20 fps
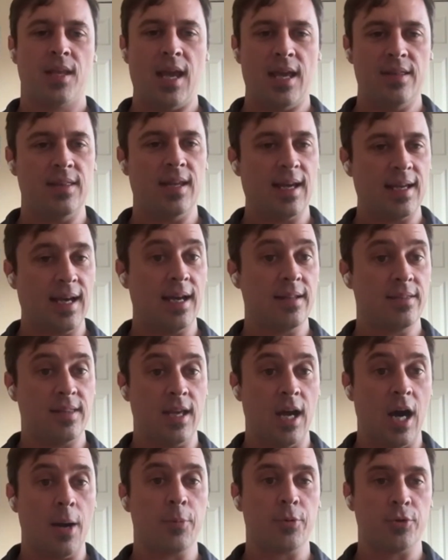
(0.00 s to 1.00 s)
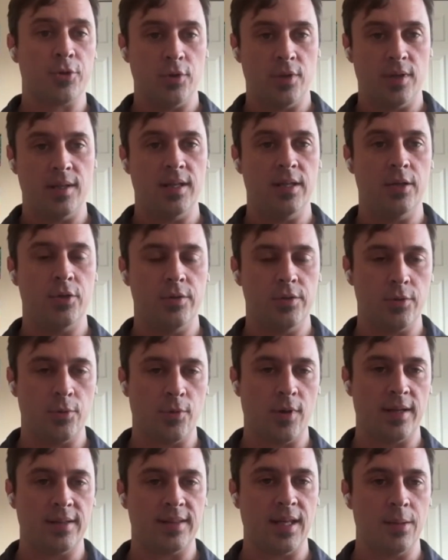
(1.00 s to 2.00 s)
And then I got the opportunity to
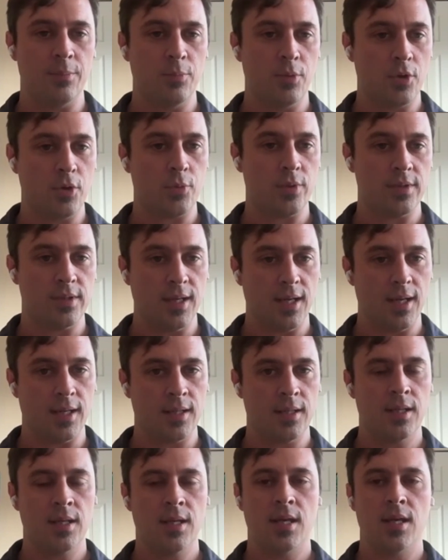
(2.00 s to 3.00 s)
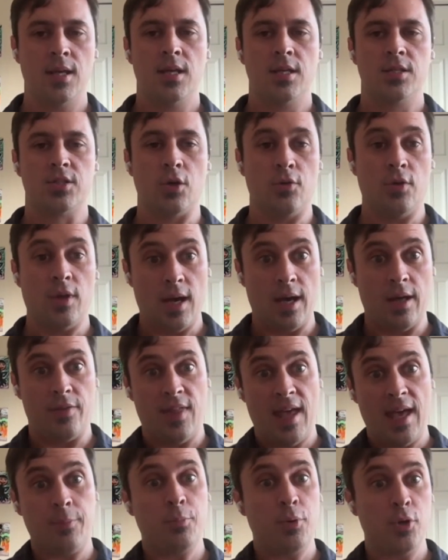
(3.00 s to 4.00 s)
write that book with Doug. So
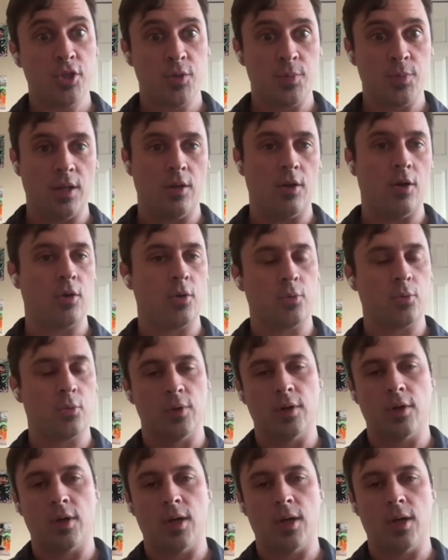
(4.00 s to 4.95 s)
that pushed me along